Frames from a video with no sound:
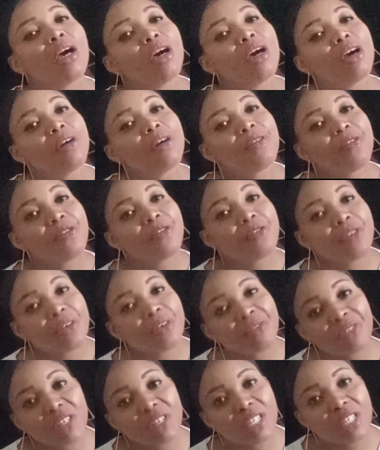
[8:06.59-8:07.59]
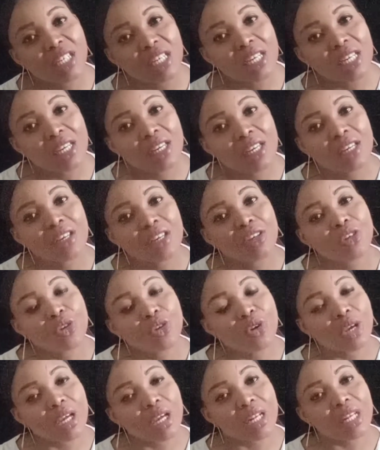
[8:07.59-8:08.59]
Fifthly, you
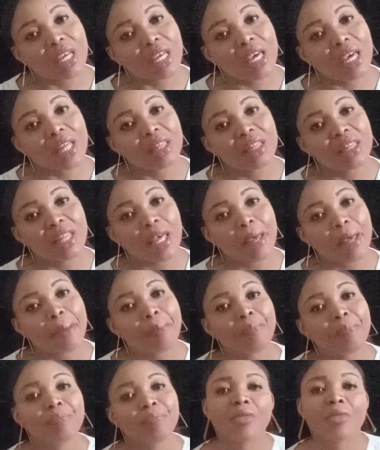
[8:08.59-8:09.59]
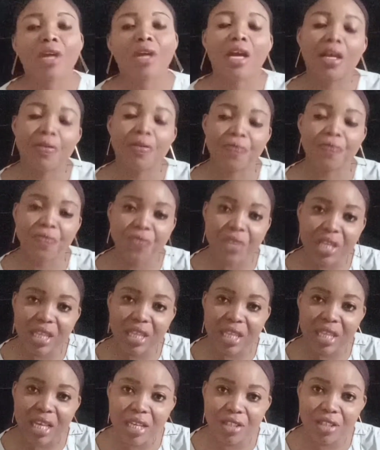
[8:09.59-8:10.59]
can get them a
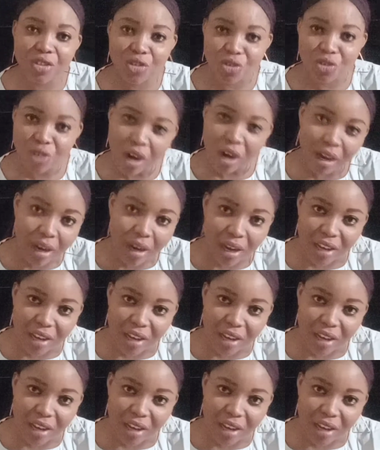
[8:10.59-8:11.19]
fitness tracker.